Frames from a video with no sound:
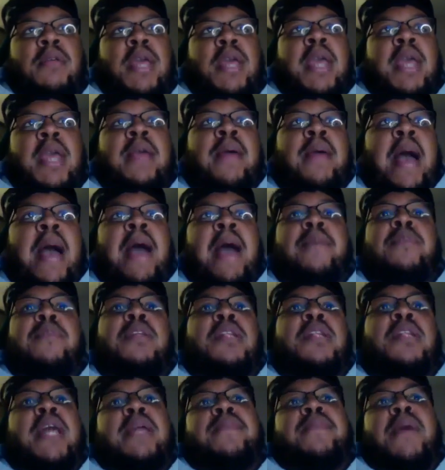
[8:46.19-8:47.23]
And I would have
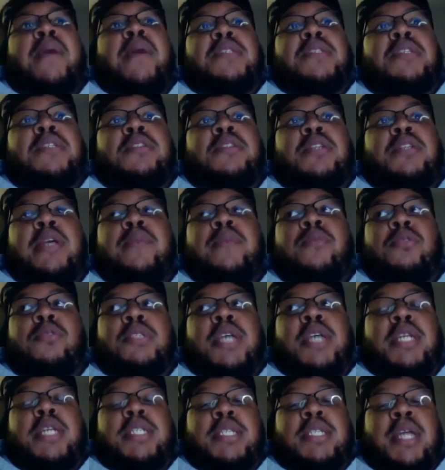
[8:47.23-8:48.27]
liked Miles Sanders to get more
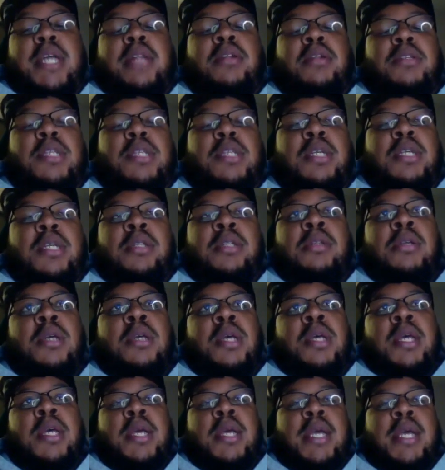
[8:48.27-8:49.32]
touches. I looked at
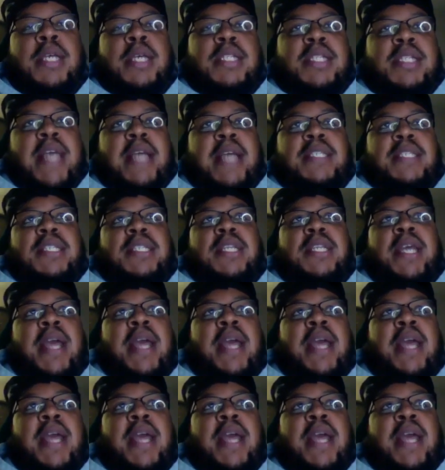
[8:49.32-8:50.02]
his stats today.